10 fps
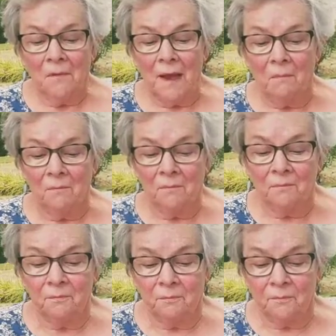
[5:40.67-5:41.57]
That
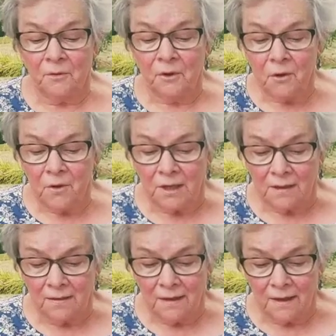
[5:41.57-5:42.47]

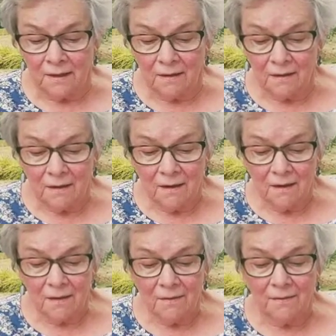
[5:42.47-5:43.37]
puny thing,
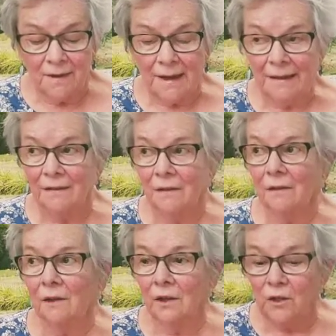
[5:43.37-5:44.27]
that
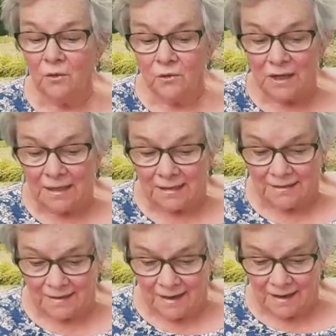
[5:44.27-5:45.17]
loony
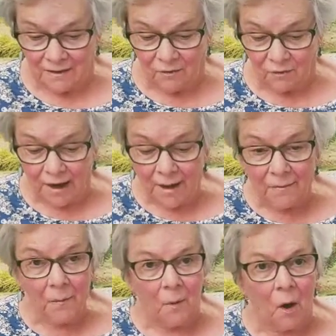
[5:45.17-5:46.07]
thing,
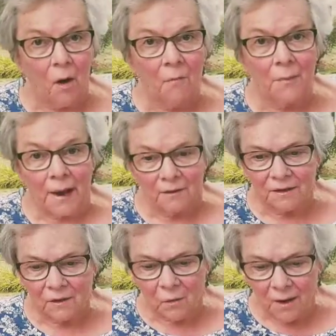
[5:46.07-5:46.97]
grabbed the ball and
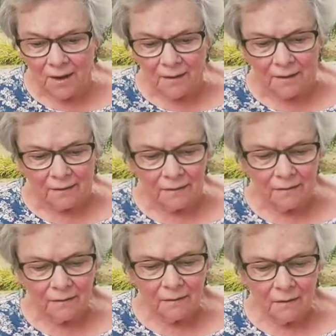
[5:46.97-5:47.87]
bounced away."
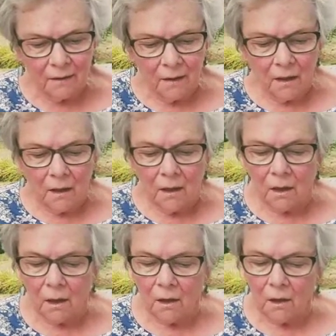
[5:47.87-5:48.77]

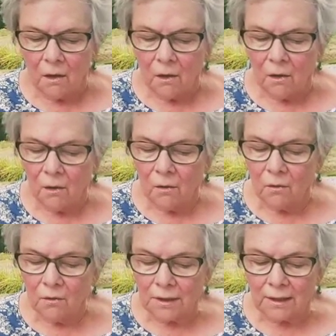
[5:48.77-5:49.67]

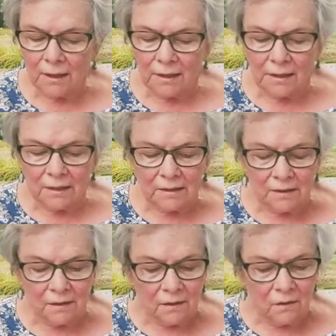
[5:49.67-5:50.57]
Oh, Katie
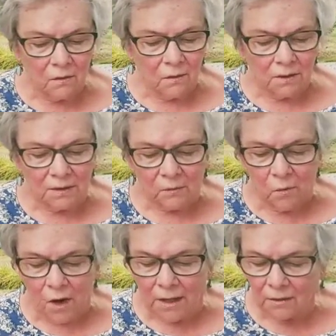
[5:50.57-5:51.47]
Sue was
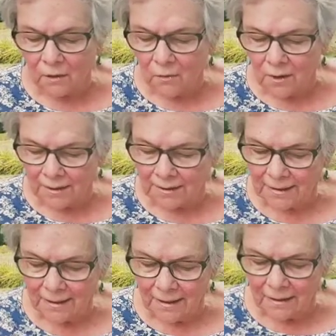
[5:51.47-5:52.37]
one quick
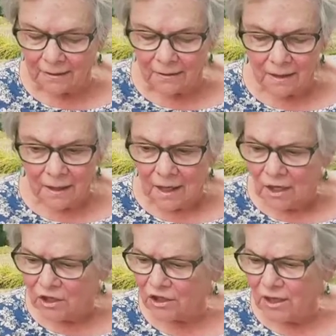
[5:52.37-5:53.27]
kid.
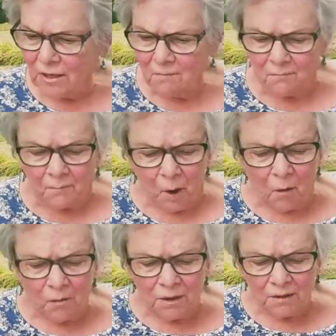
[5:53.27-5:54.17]
She
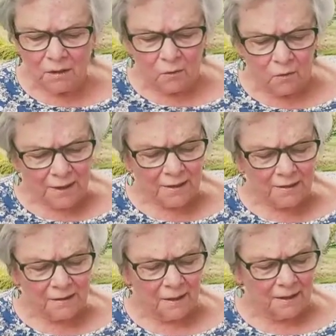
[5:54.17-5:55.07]
bolted quick
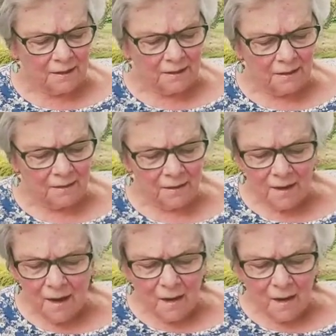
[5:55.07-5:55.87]
as lightning.